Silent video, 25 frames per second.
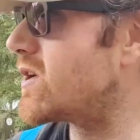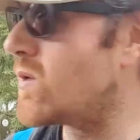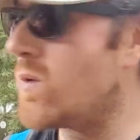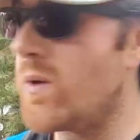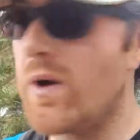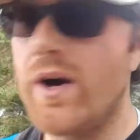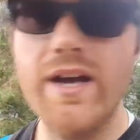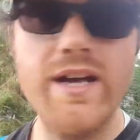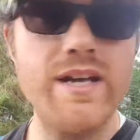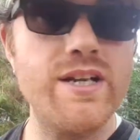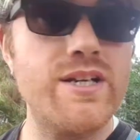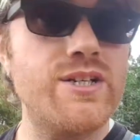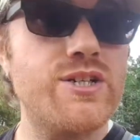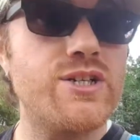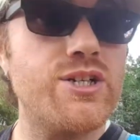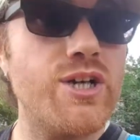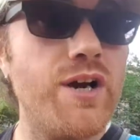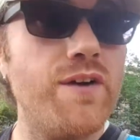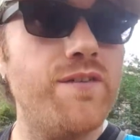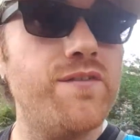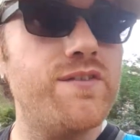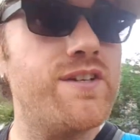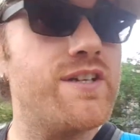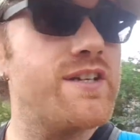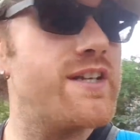quite
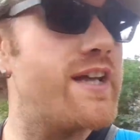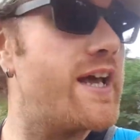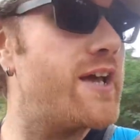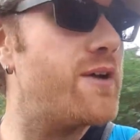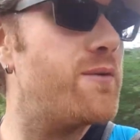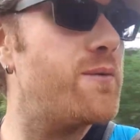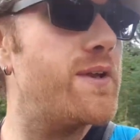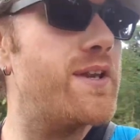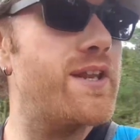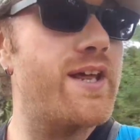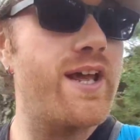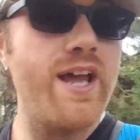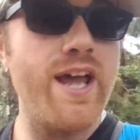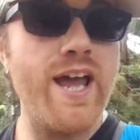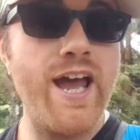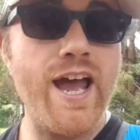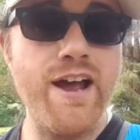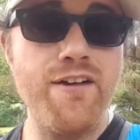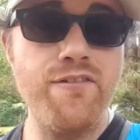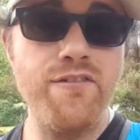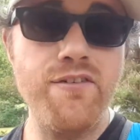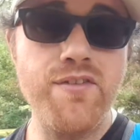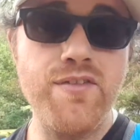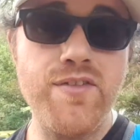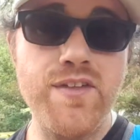chuffed today with
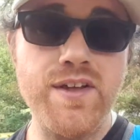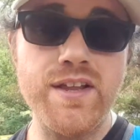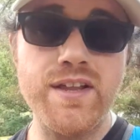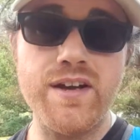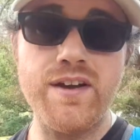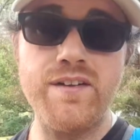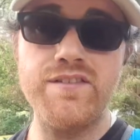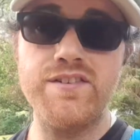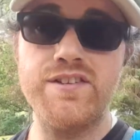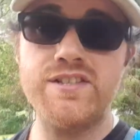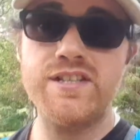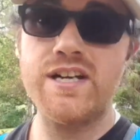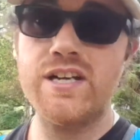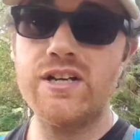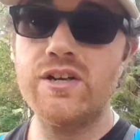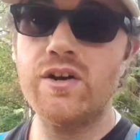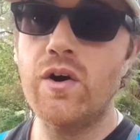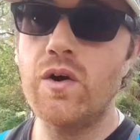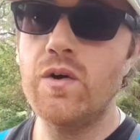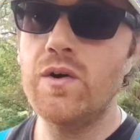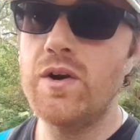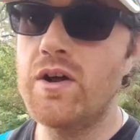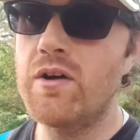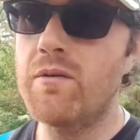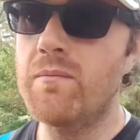everything that I've seen,
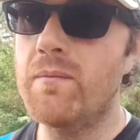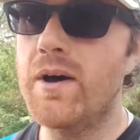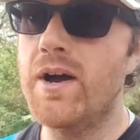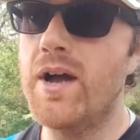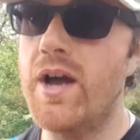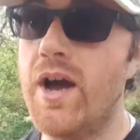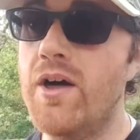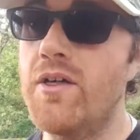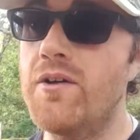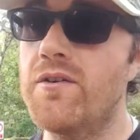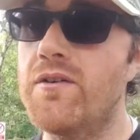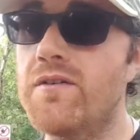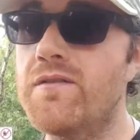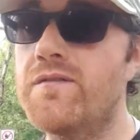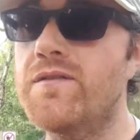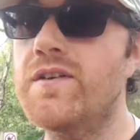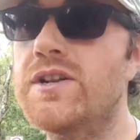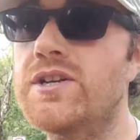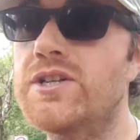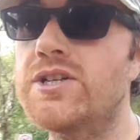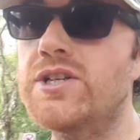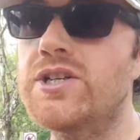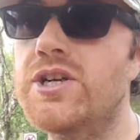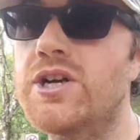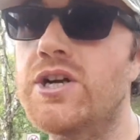not only on my other
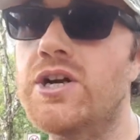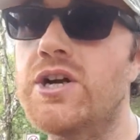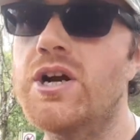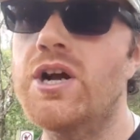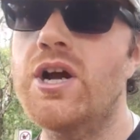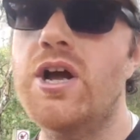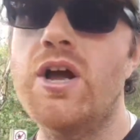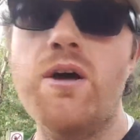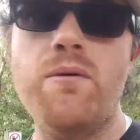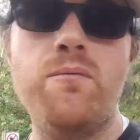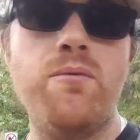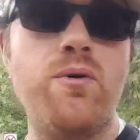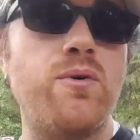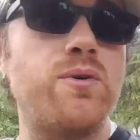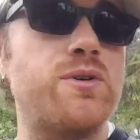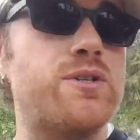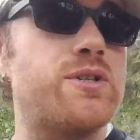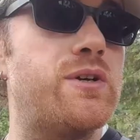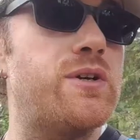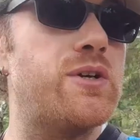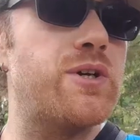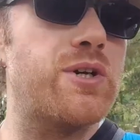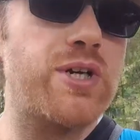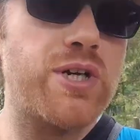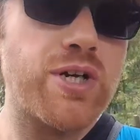adventure, but
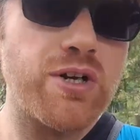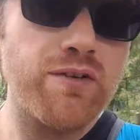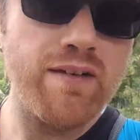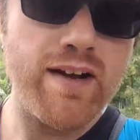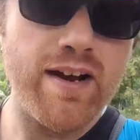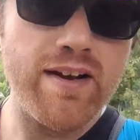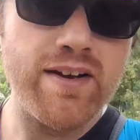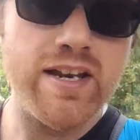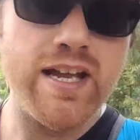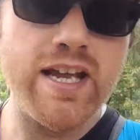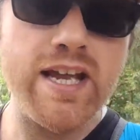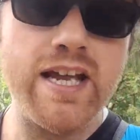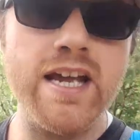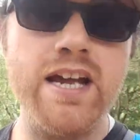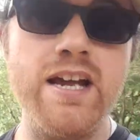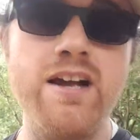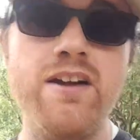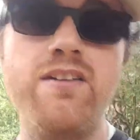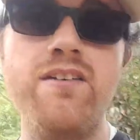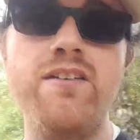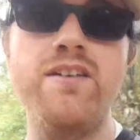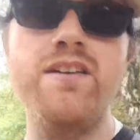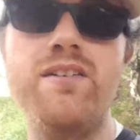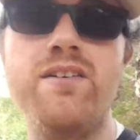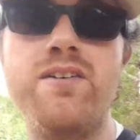also looking around
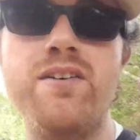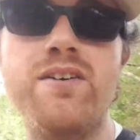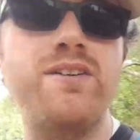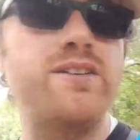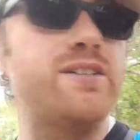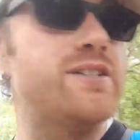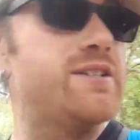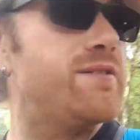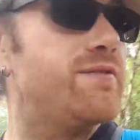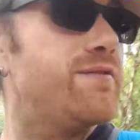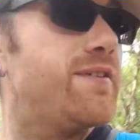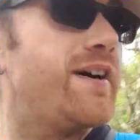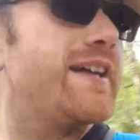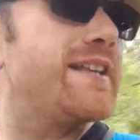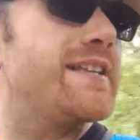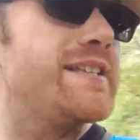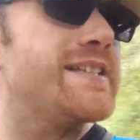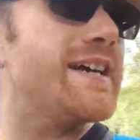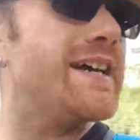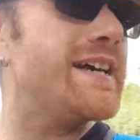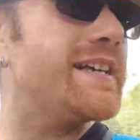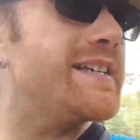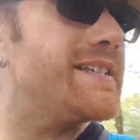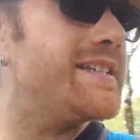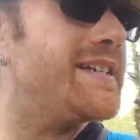here. Oh, it's so
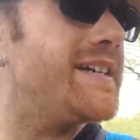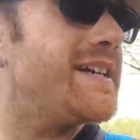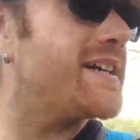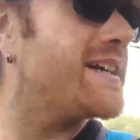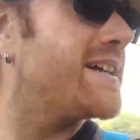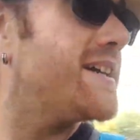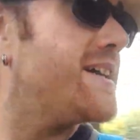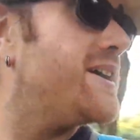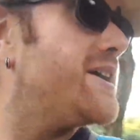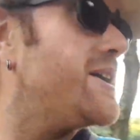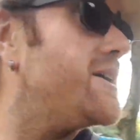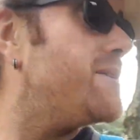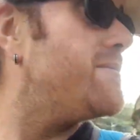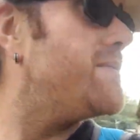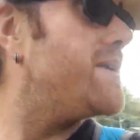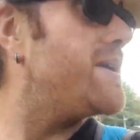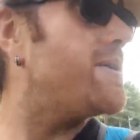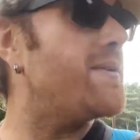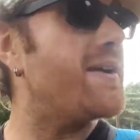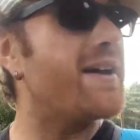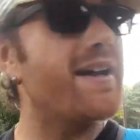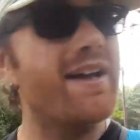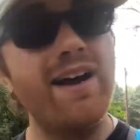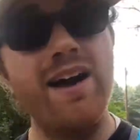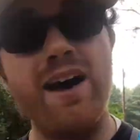fantastic. But
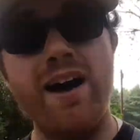anyway,